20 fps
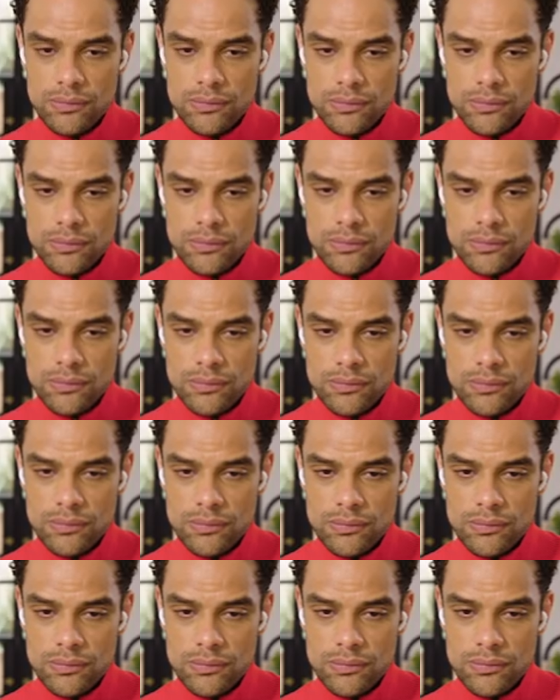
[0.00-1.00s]

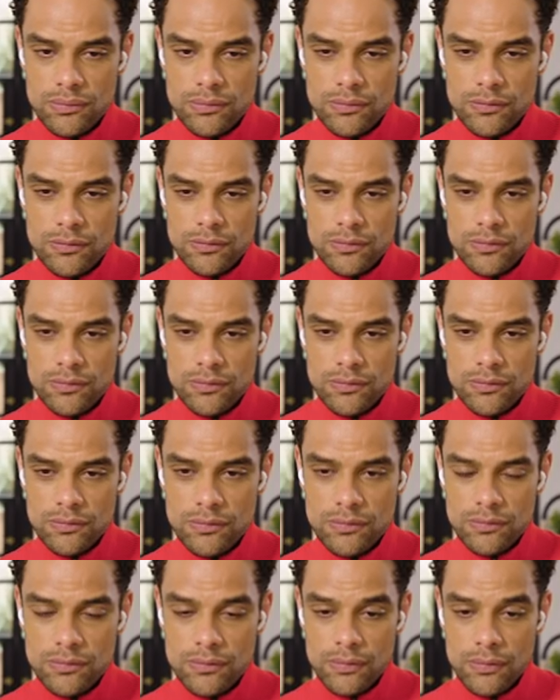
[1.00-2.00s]

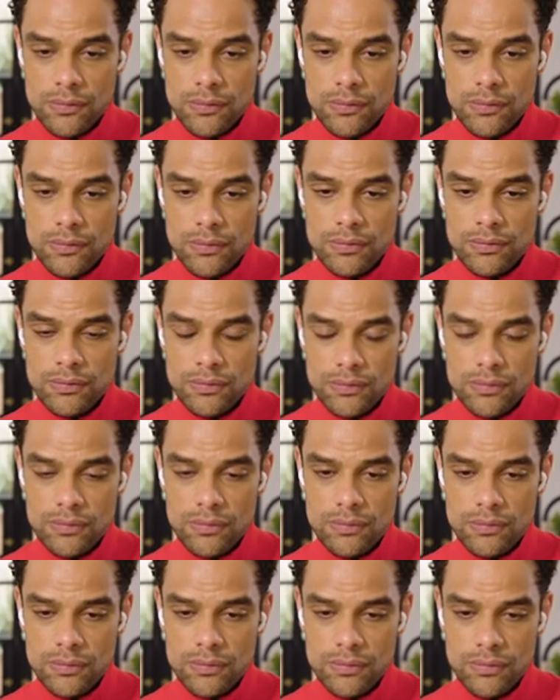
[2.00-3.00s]

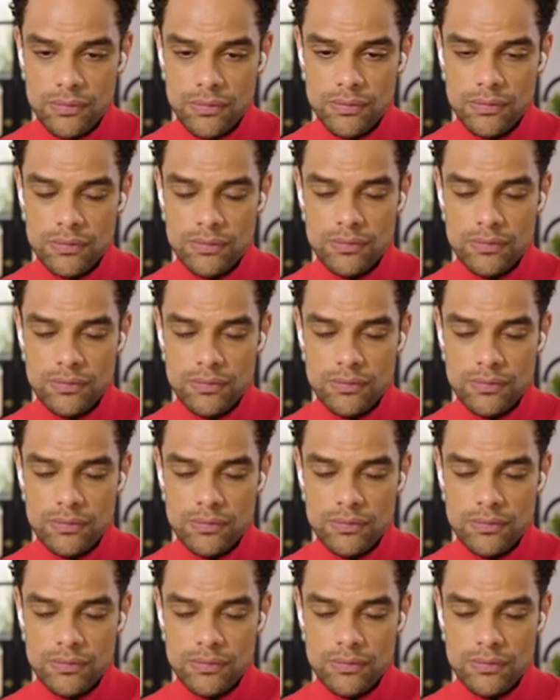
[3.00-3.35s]
This person isn't speaking.